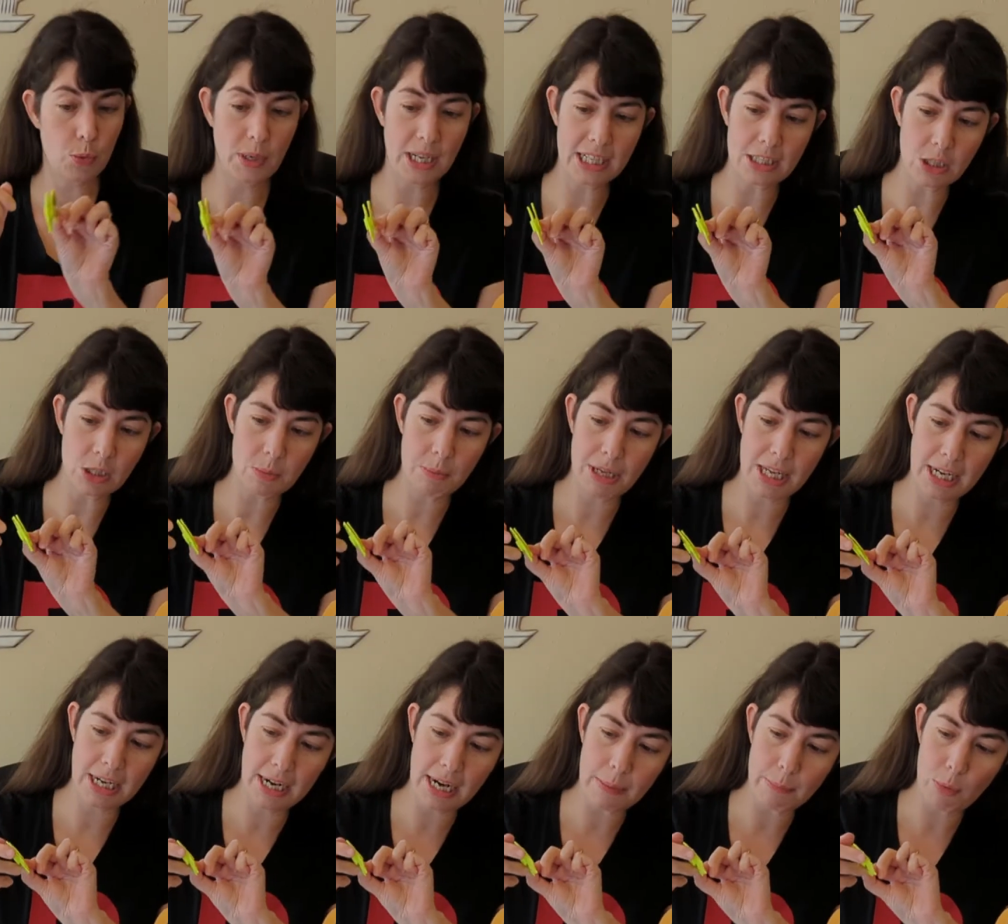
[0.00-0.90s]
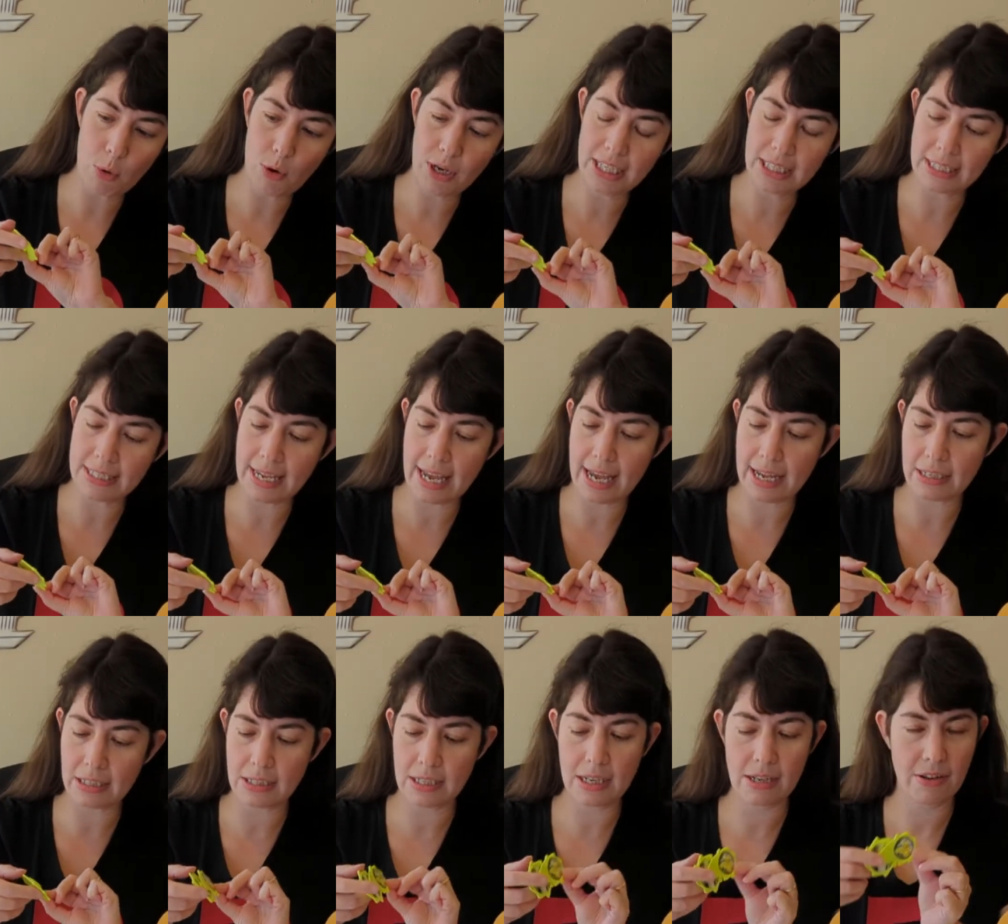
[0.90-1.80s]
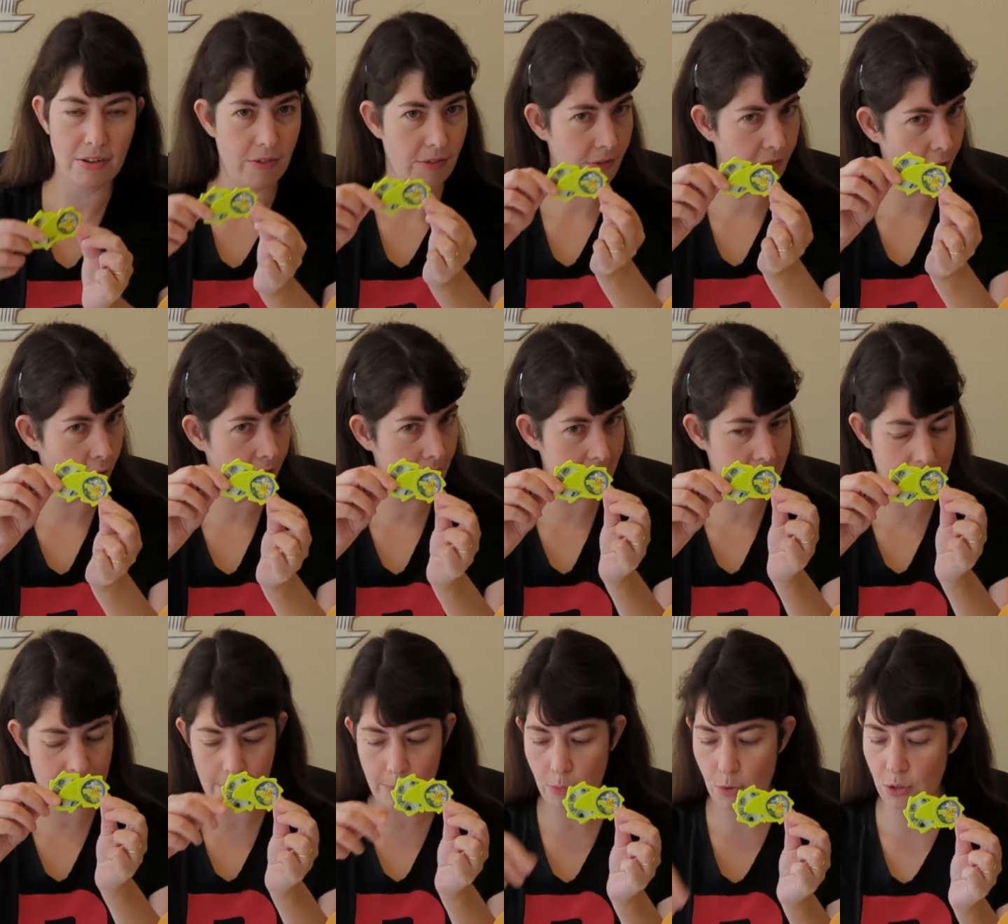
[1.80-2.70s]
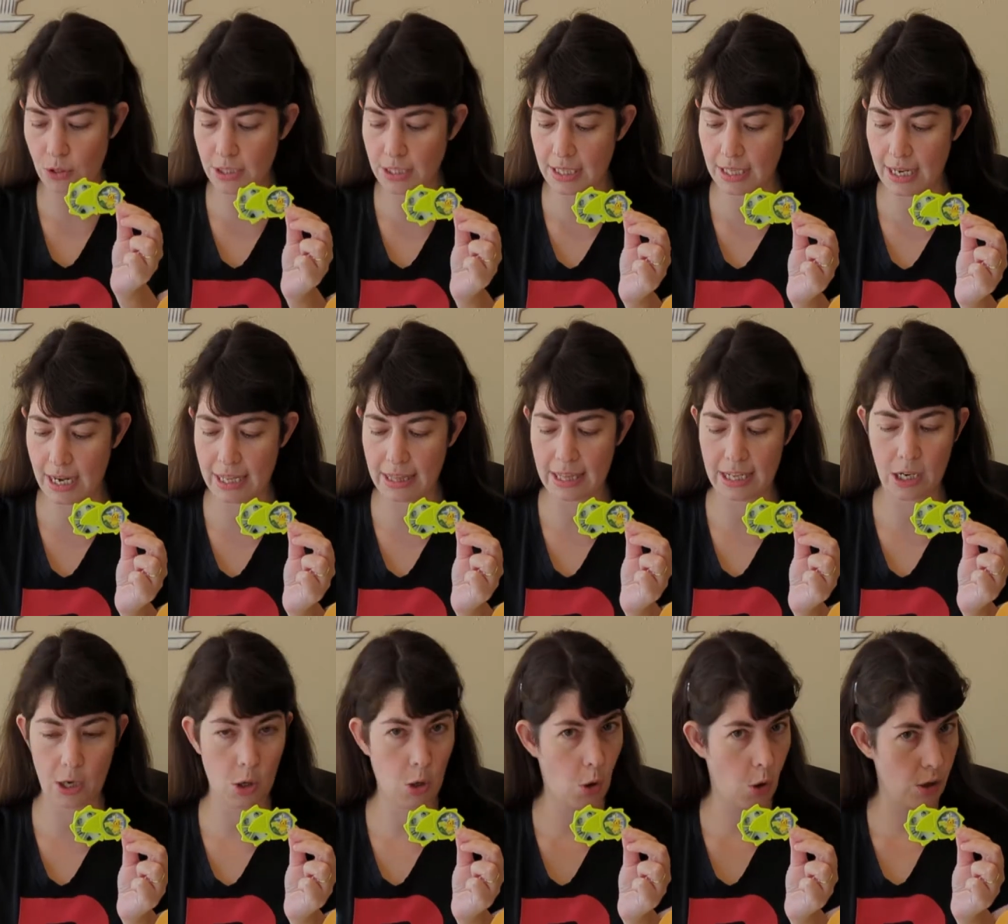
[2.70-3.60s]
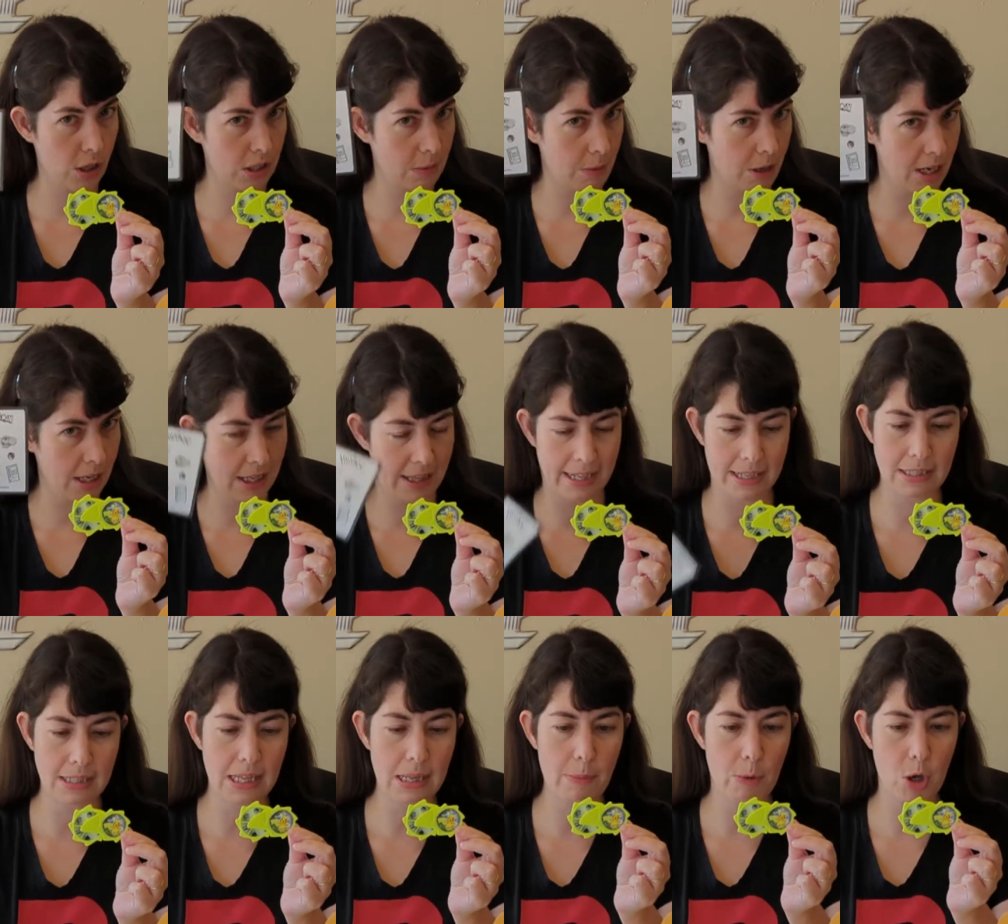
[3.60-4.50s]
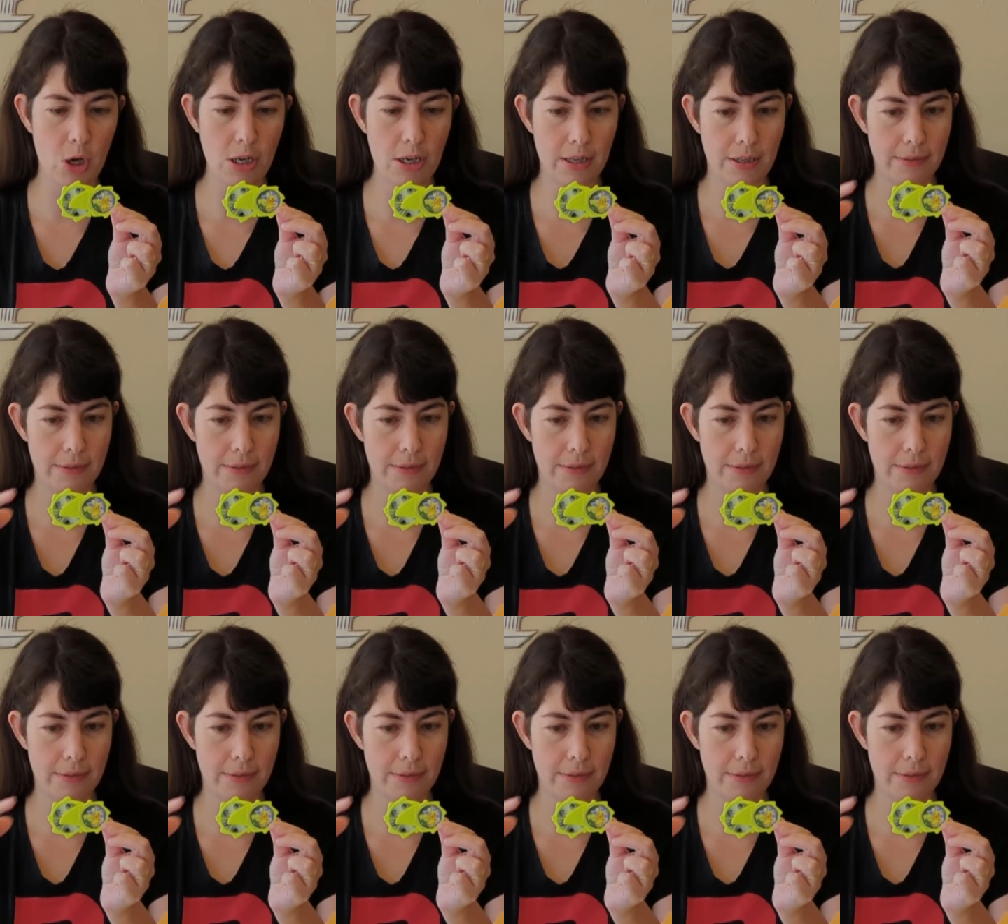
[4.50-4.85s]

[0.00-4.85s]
we can spin and it points at various symbols that I think correspond to things in the book.